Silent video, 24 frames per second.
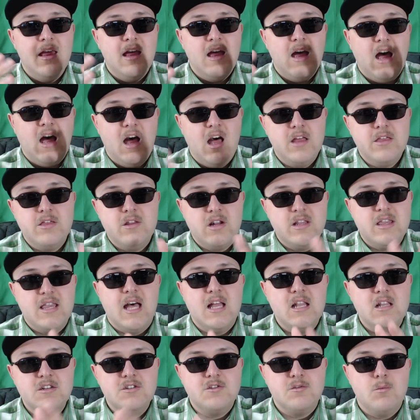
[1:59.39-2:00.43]

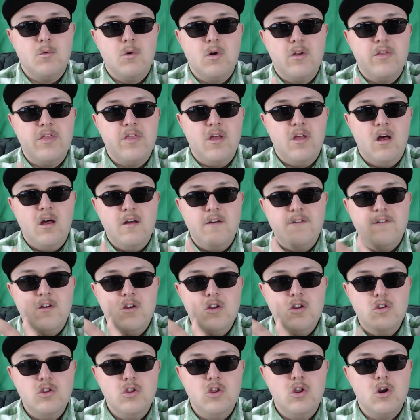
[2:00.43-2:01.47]
$100 worth of
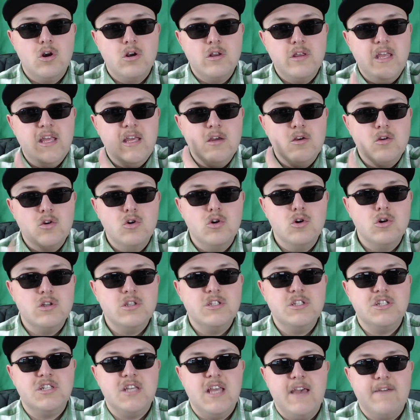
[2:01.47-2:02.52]
nerdy
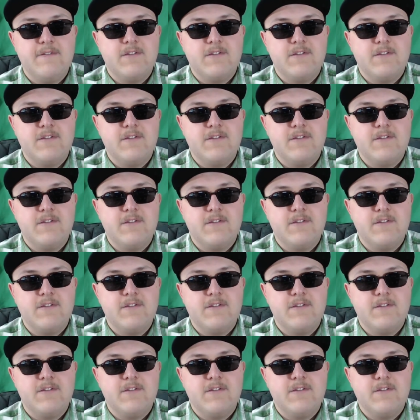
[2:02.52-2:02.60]
goods every